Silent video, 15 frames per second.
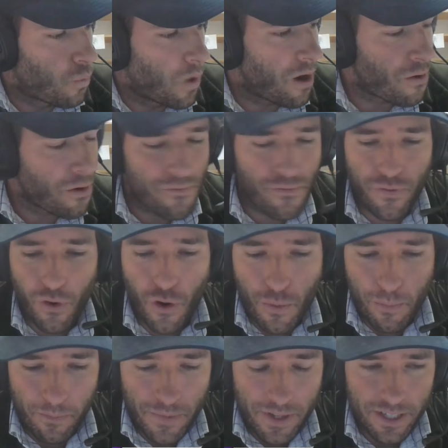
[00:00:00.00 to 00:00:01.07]
Where I'm
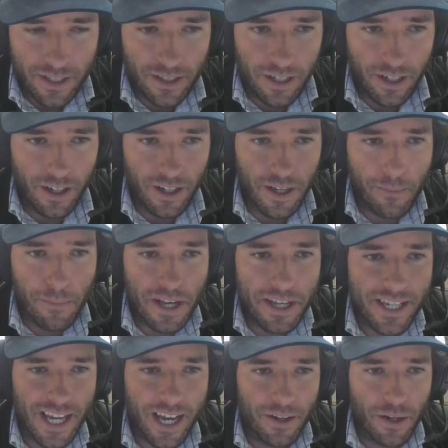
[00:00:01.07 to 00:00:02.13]
from, it might
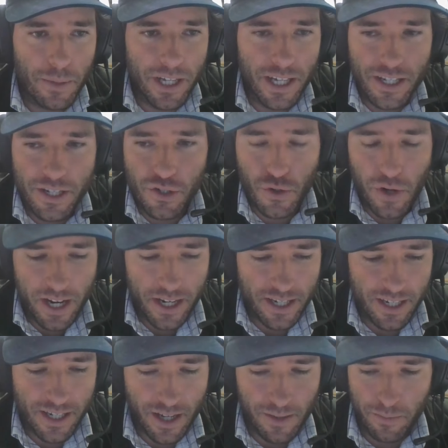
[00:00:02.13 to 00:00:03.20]
sound a bit strange
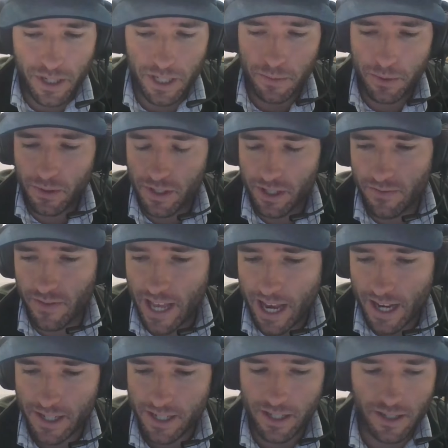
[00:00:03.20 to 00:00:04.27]
to some people because of the
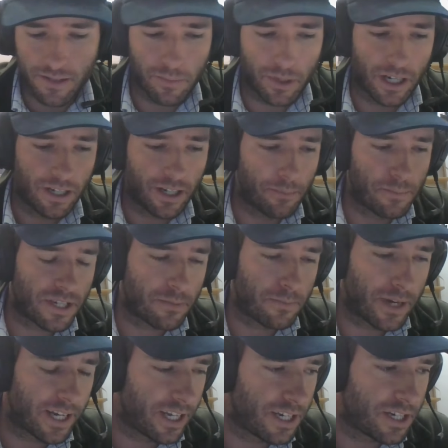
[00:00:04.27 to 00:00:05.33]
accent, but I'm
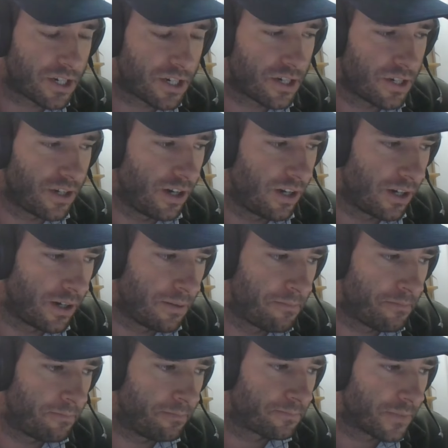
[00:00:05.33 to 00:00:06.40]
Spanish.
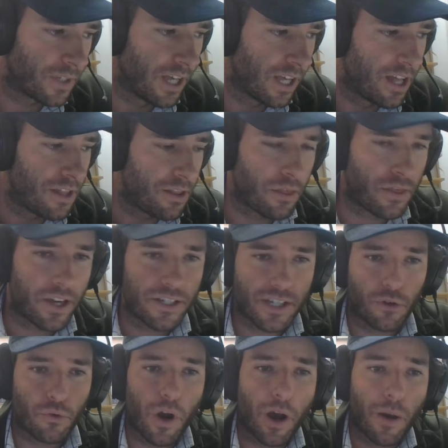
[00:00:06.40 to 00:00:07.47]
The thing is, I
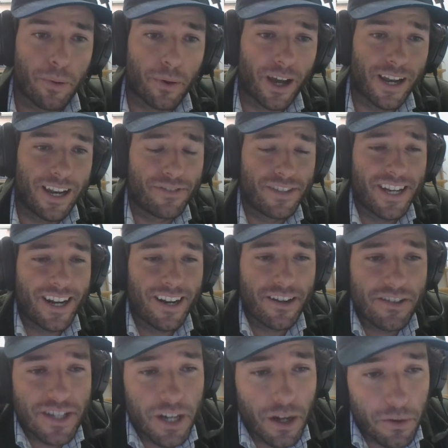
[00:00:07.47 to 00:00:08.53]
grew up, I lived in England
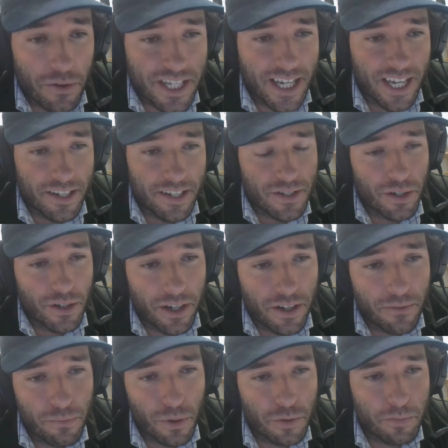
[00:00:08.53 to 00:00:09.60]
until I was 10. So I
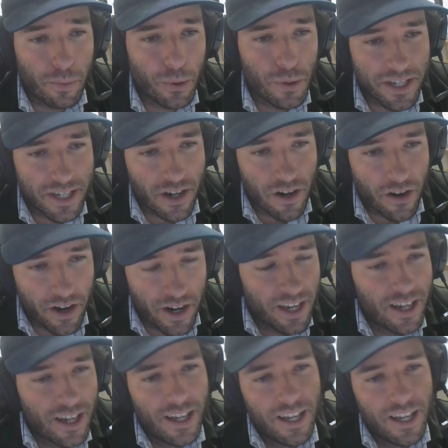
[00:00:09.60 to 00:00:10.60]
was born in Surrey.